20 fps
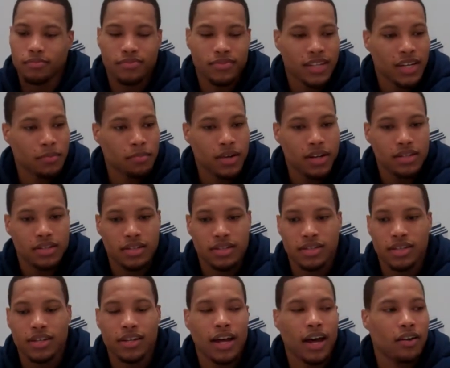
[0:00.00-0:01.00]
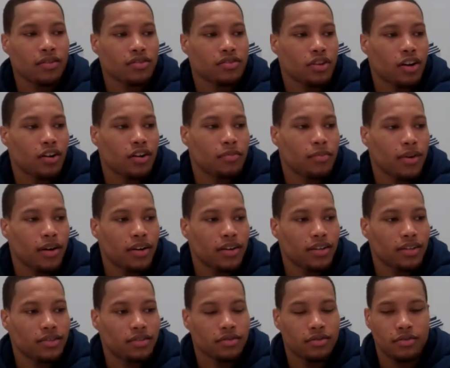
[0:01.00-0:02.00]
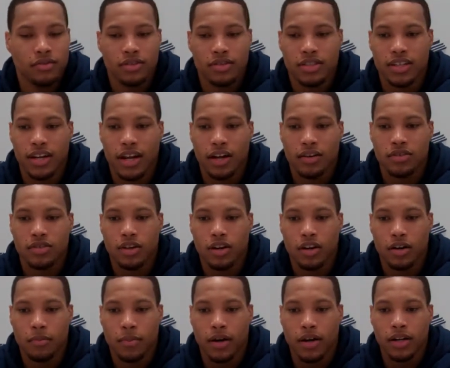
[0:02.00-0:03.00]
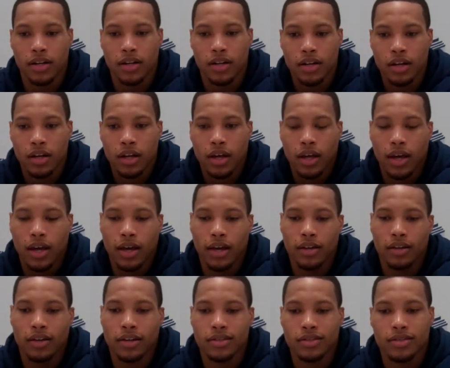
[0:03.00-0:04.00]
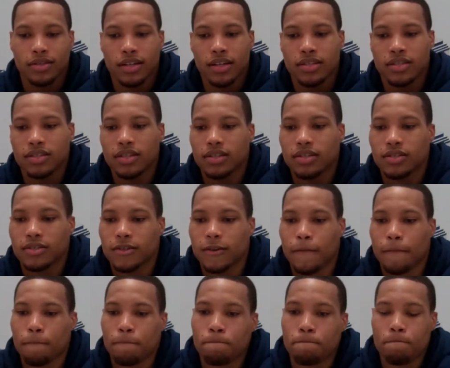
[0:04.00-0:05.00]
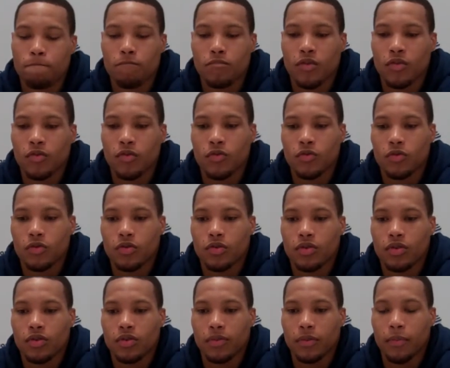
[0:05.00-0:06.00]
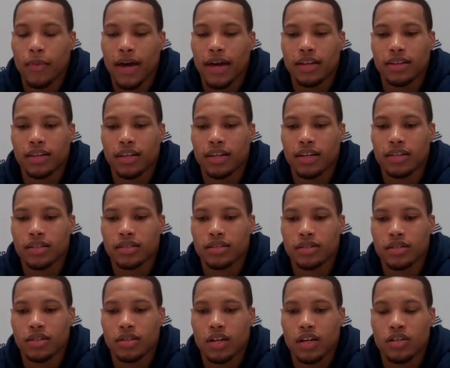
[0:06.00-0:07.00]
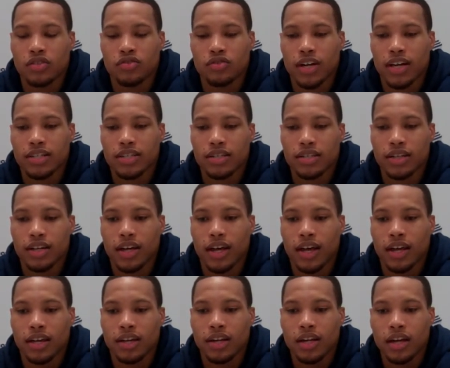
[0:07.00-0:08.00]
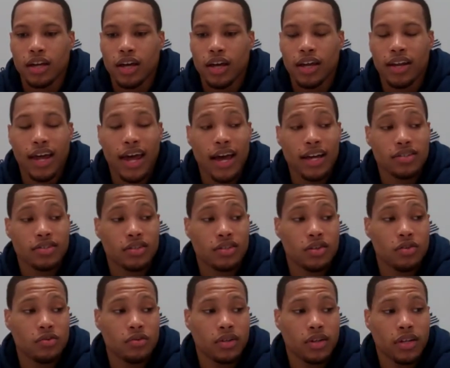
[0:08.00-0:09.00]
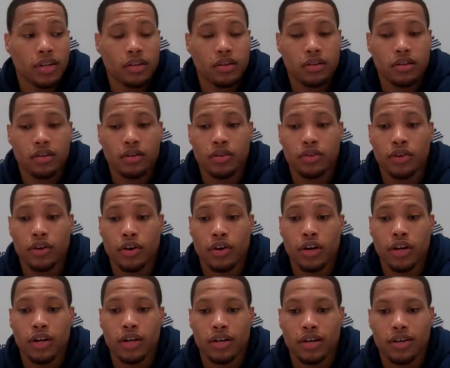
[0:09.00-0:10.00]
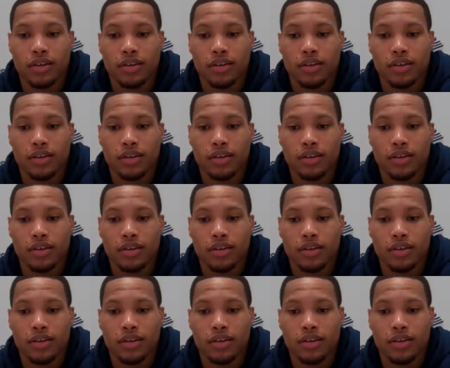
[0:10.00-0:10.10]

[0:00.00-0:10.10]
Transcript: 10 minutes to sit down and talk about it. You can sit down and talk about it. And it's just the main thing is addressing it and executing it during